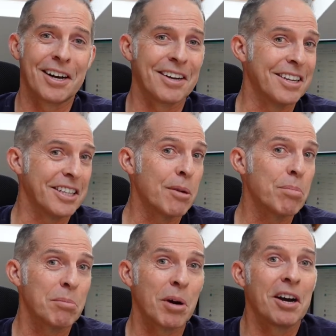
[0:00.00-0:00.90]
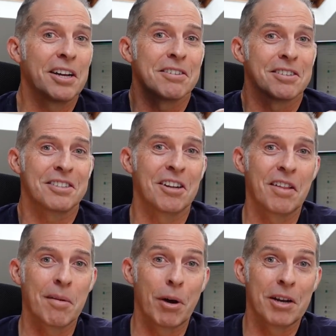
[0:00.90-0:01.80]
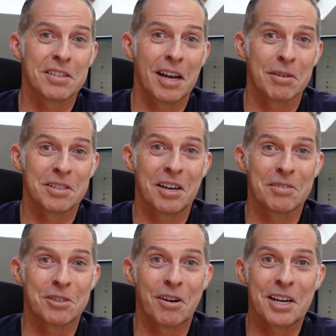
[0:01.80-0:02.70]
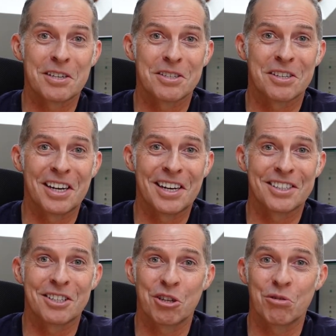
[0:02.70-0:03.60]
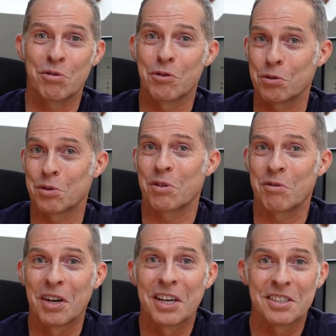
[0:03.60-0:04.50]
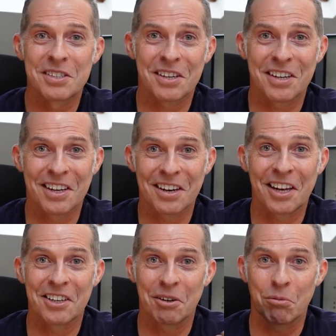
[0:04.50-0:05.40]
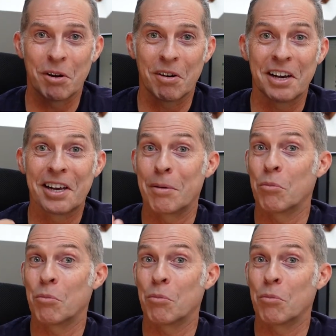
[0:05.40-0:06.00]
And keep in mind, that might sound strange to you if you're sort of sitting in London where I am,